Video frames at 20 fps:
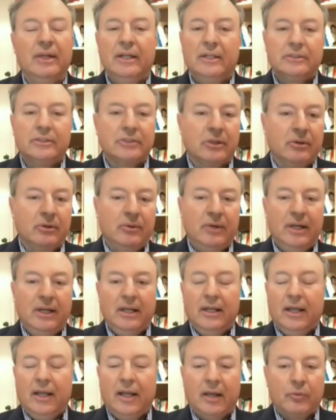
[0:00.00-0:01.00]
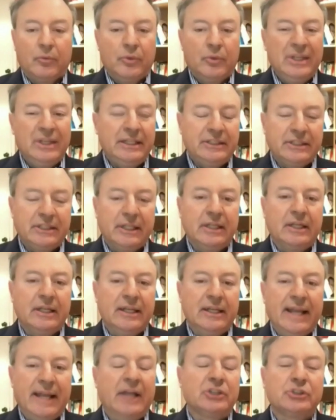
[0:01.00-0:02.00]
So releasing
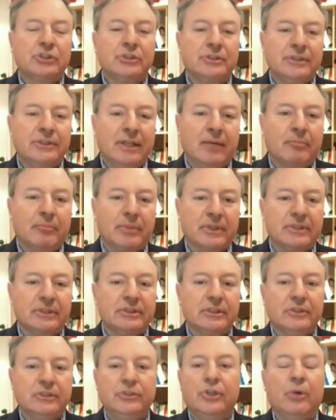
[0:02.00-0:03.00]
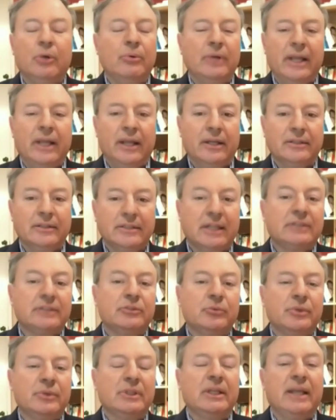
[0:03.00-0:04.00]
national numbers
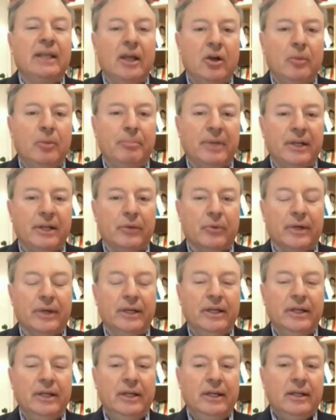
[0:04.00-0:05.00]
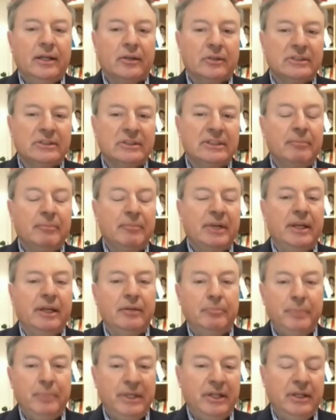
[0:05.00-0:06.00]
doesn't really help anyone. Somebody
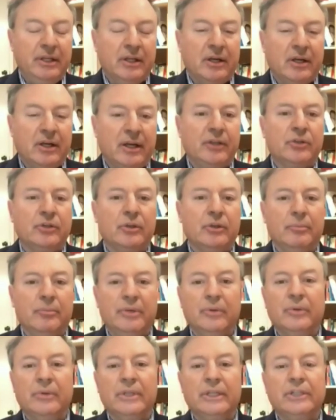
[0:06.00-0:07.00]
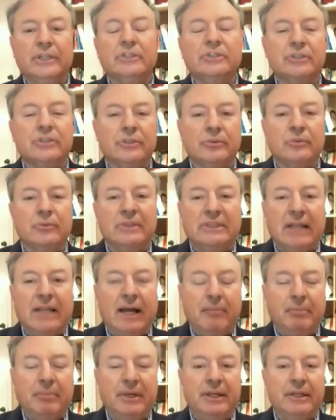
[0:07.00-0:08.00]
in PEI is going to be really concerned with what's
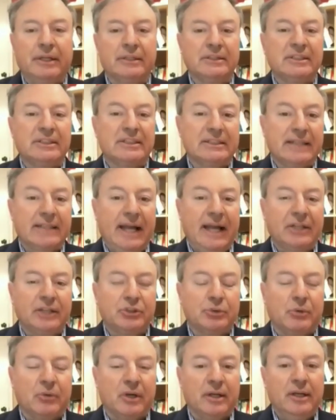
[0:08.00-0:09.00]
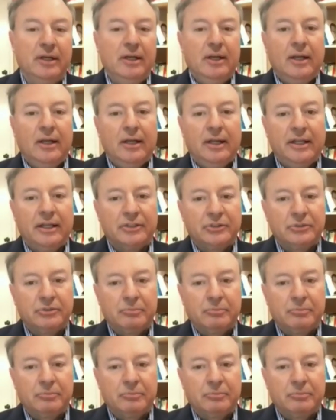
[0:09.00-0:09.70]
happening in Saskatchewan. It's